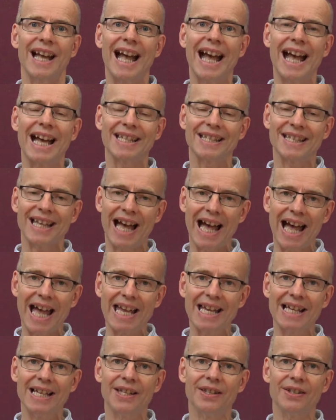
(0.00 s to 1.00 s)
as
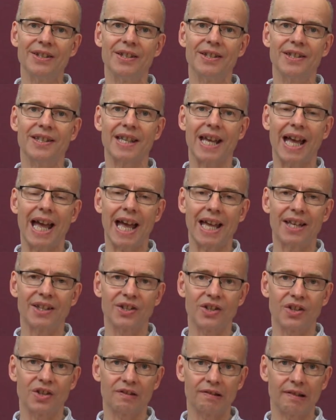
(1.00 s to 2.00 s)
aliens and
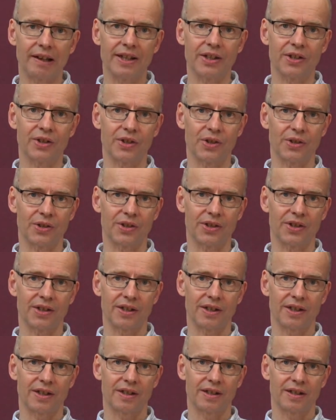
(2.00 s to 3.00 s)

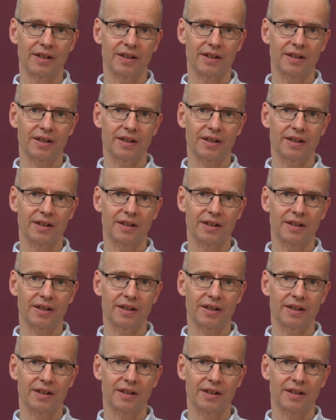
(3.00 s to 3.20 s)
strangers.